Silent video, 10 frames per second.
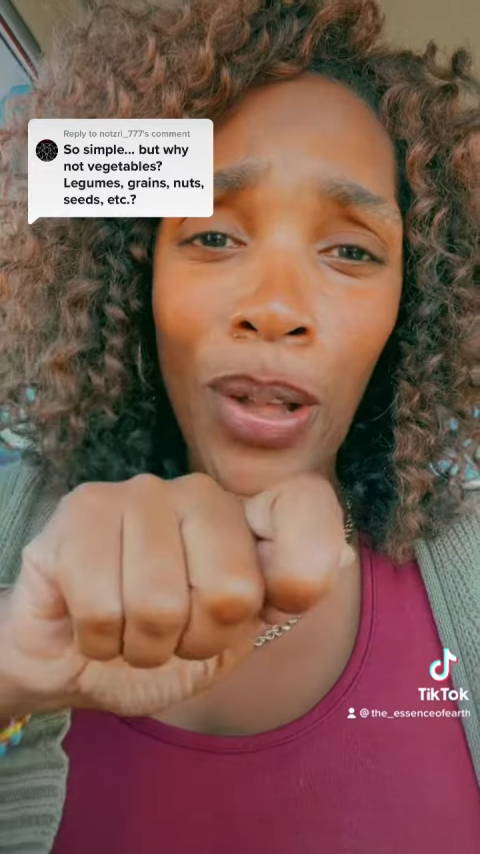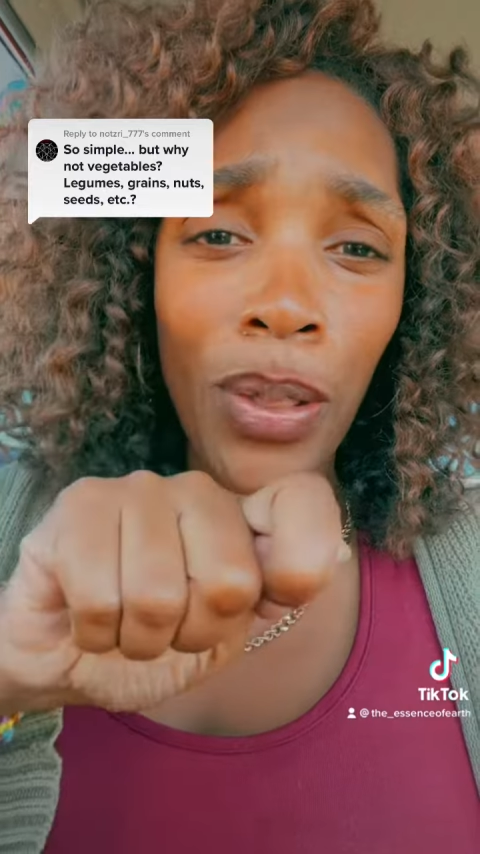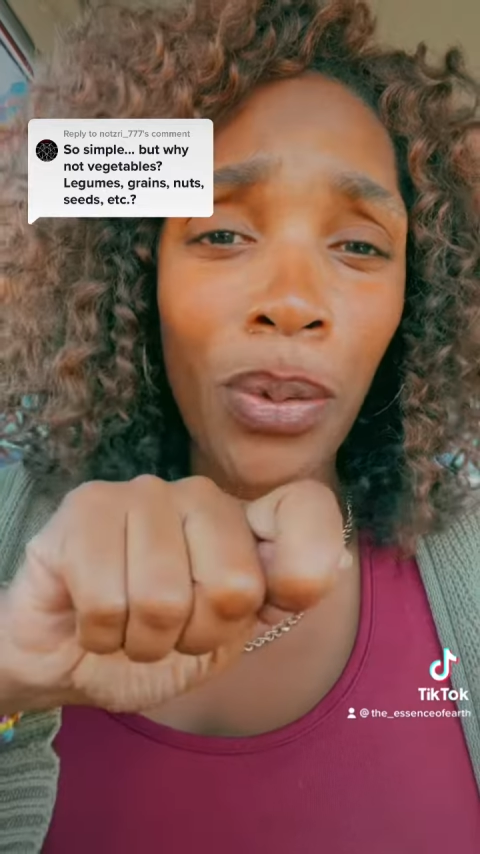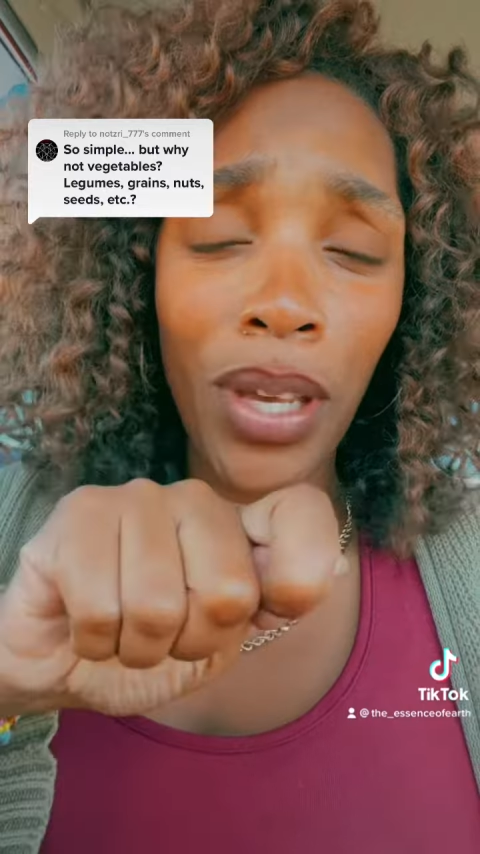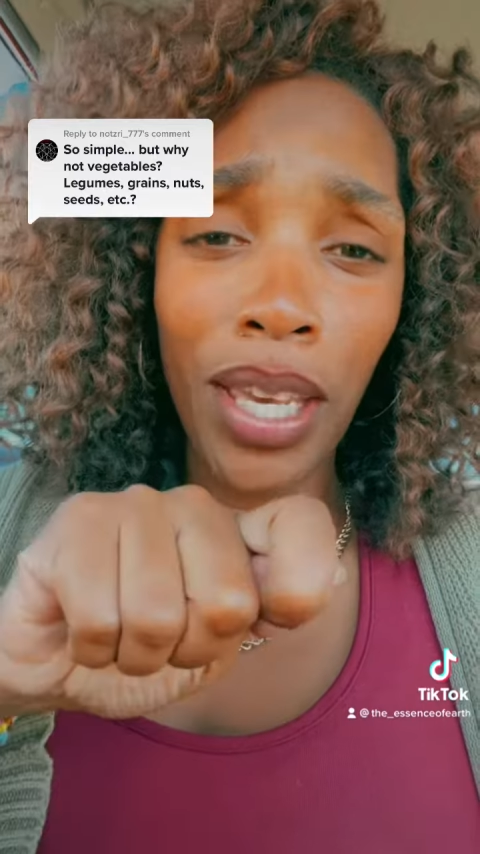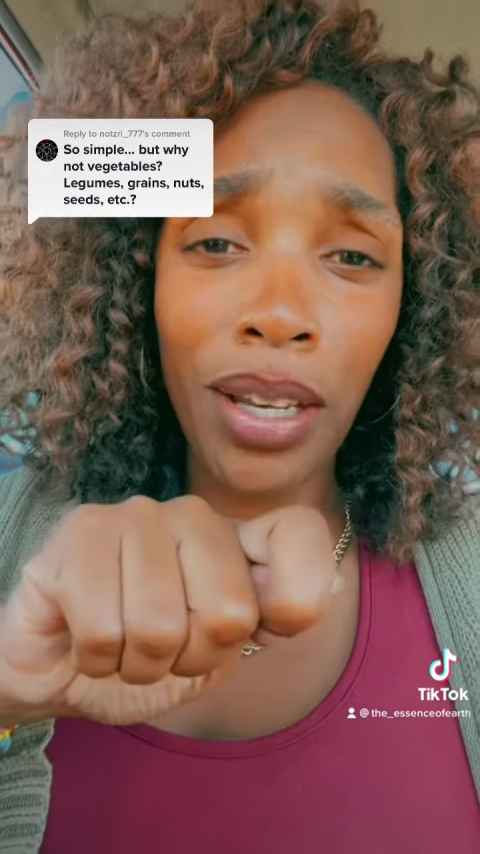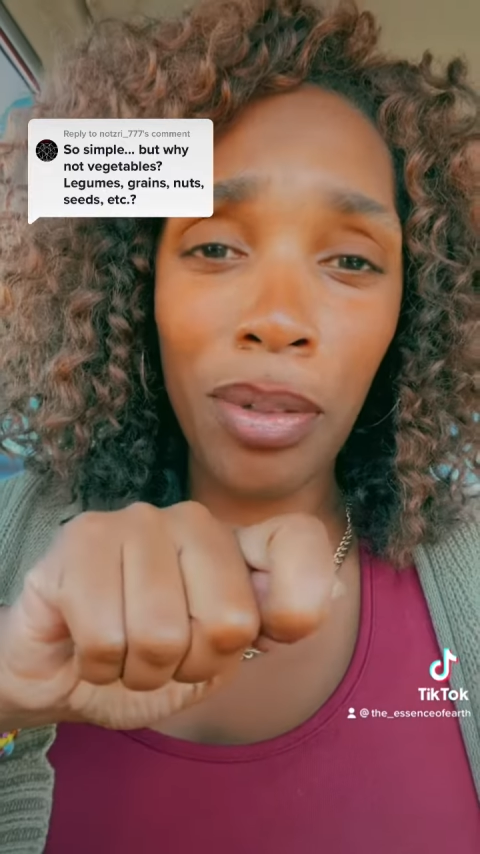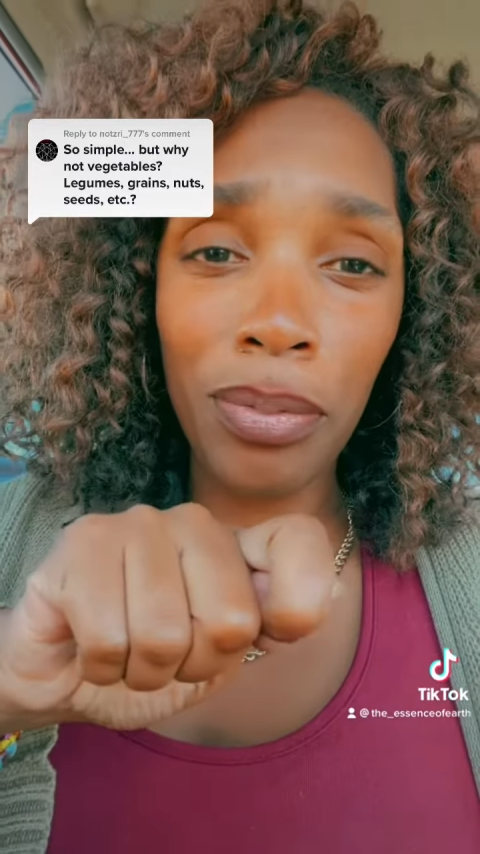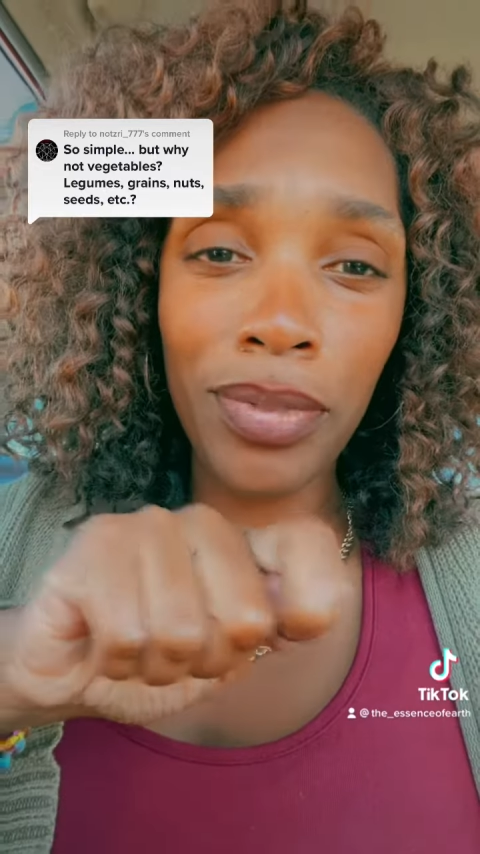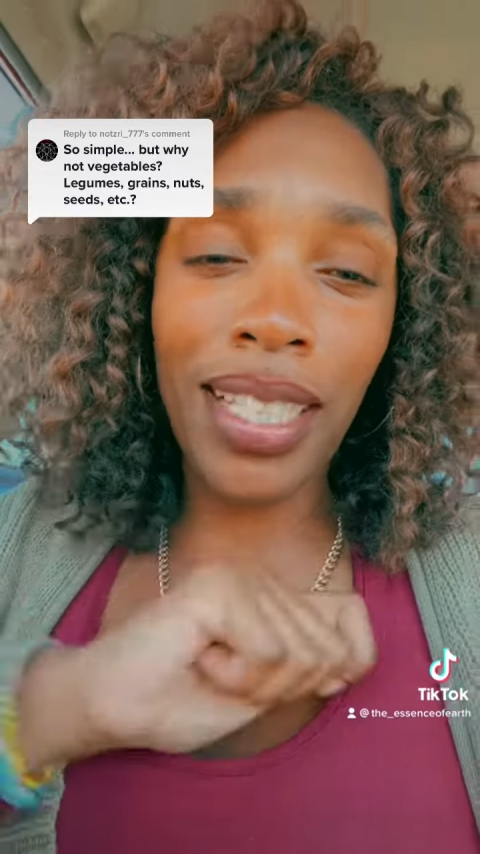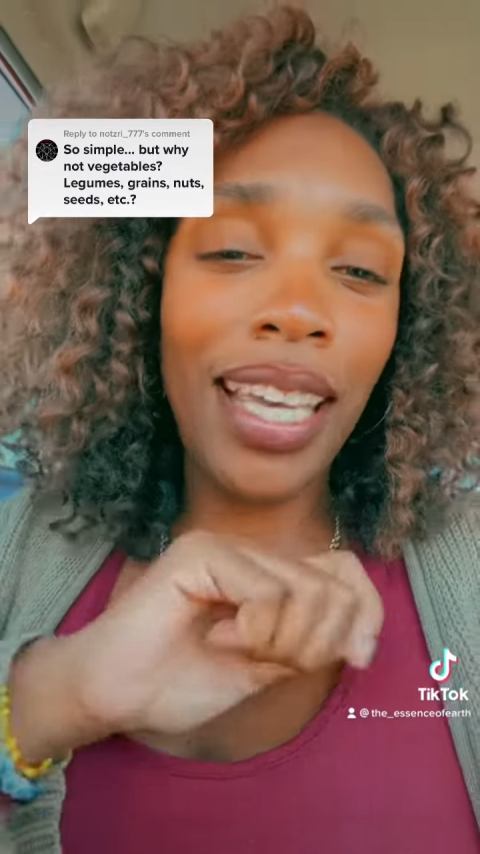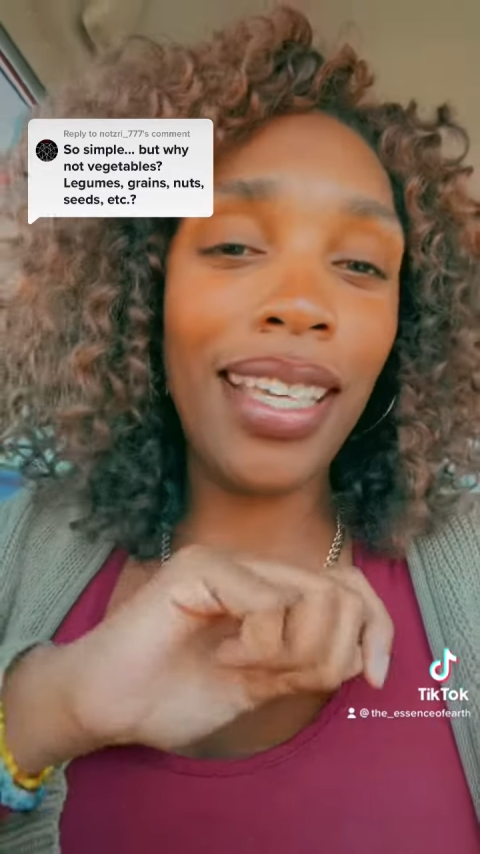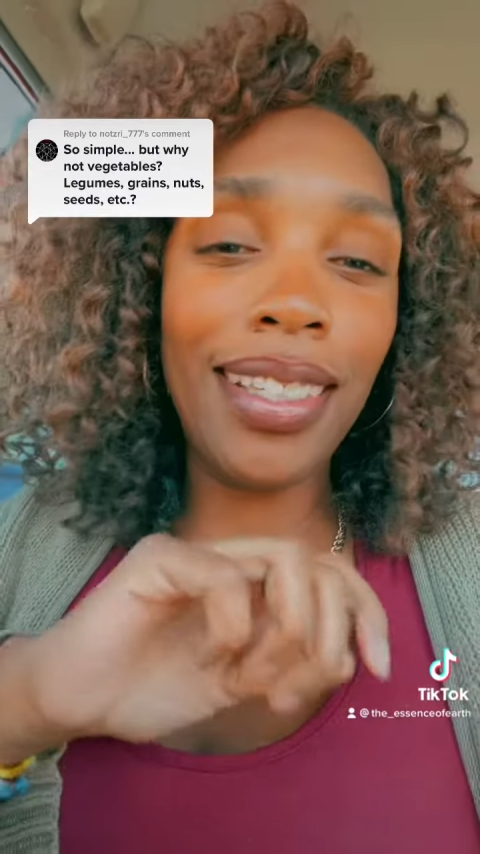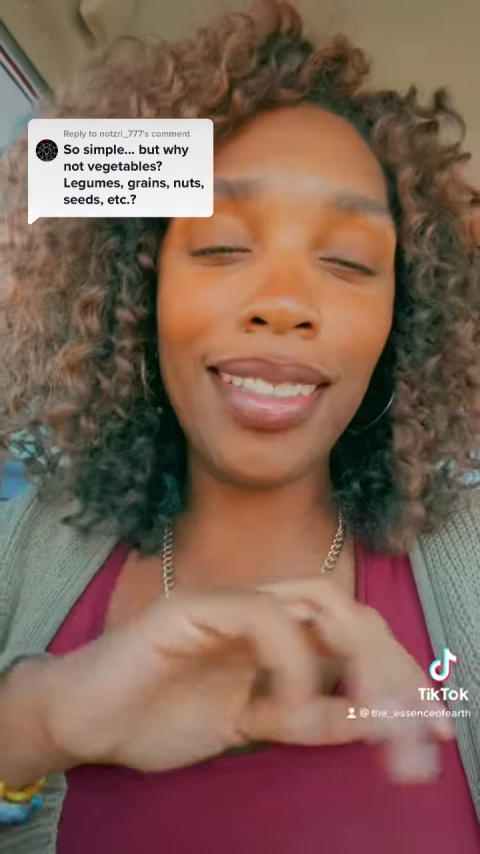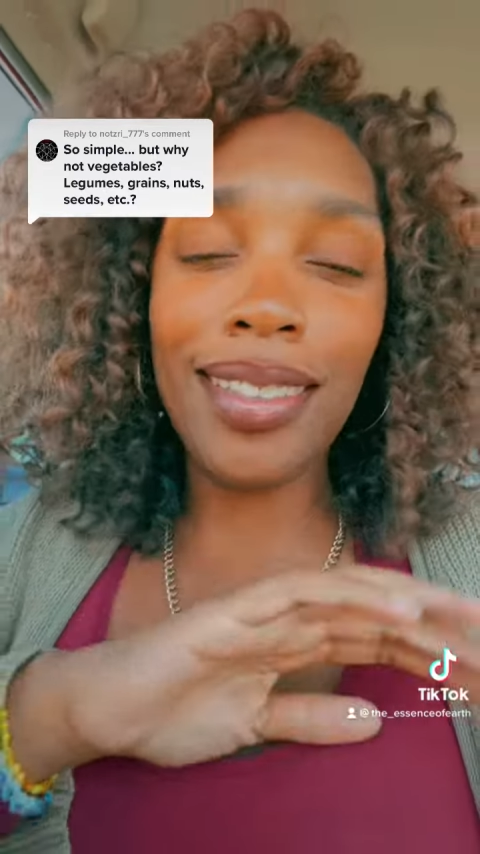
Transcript: all the way up, like